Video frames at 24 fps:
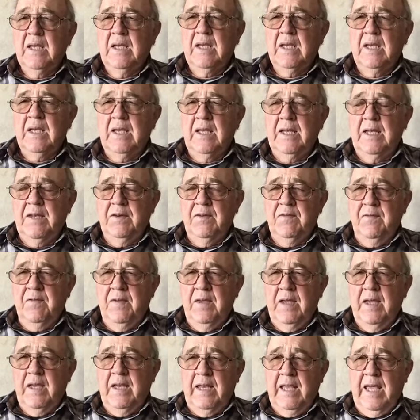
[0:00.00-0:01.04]
an
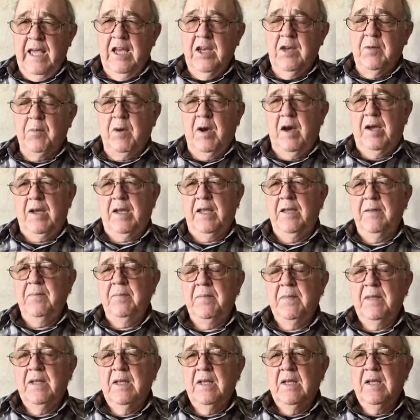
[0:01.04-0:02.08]
antibody
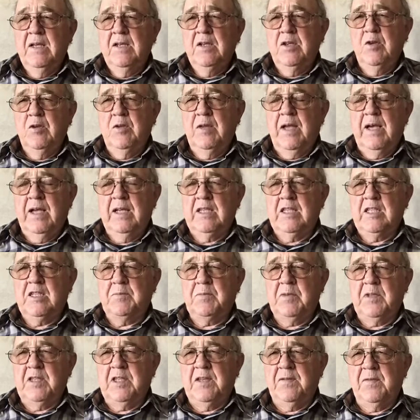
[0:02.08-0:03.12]
to that
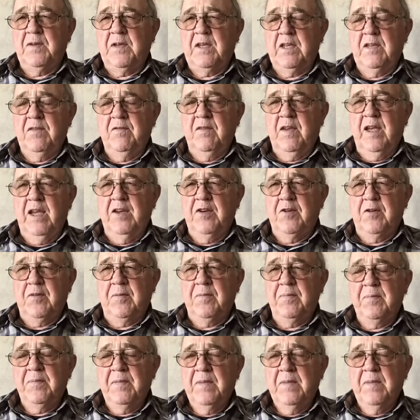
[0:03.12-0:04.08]
specific invader.